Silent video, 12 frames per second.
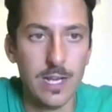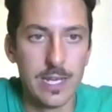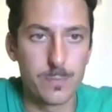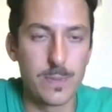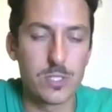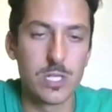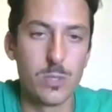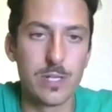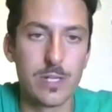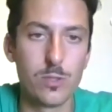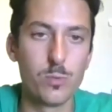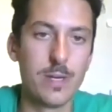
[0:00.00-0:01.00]
especially
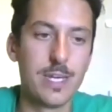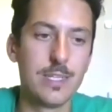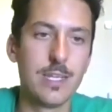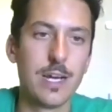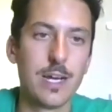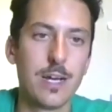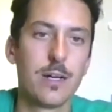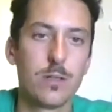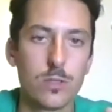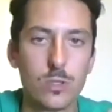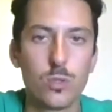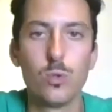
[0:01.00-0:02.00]
when you made a
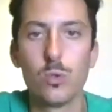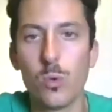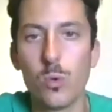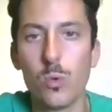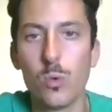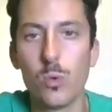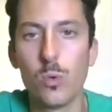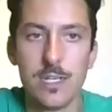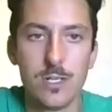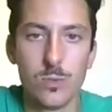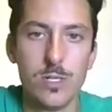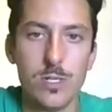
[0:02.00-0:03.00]
good wine
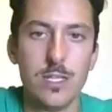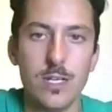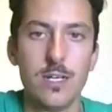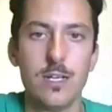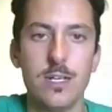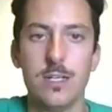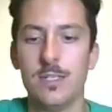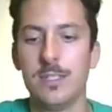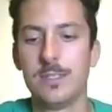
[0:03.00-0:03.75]
with not